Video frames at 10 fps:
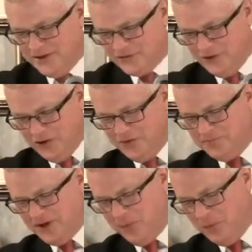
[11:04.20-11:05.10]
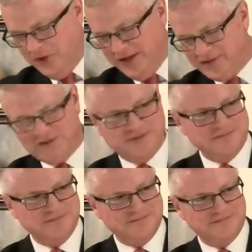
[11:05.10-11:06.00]
So, a couple weeks,
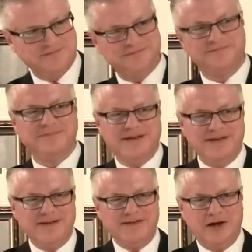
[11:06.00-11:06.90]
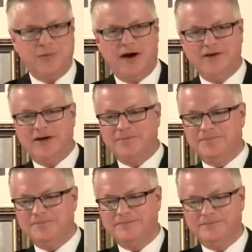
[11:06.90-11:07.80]
they wind
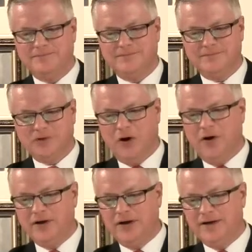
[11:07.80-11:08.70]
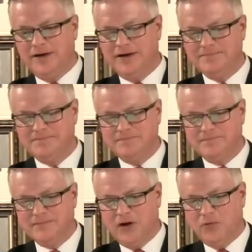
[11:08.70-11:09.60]
up going on a
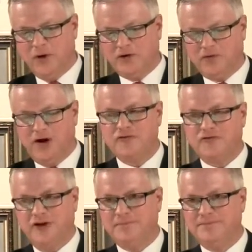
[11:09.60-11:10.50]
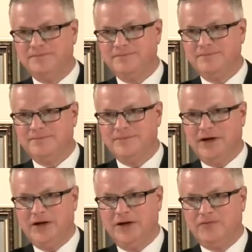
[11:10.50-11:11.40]
Red Cross ship
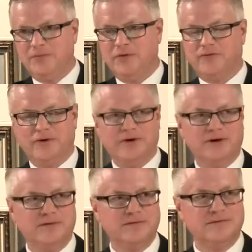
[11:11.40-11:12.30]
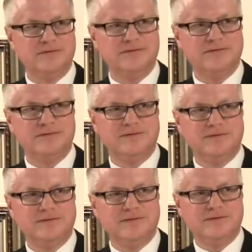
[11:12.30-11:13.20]
from Livorno
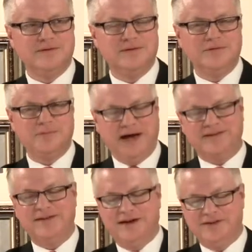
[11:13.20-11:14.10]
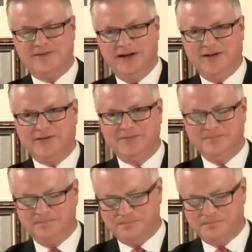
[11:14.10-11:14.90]
back to the United States.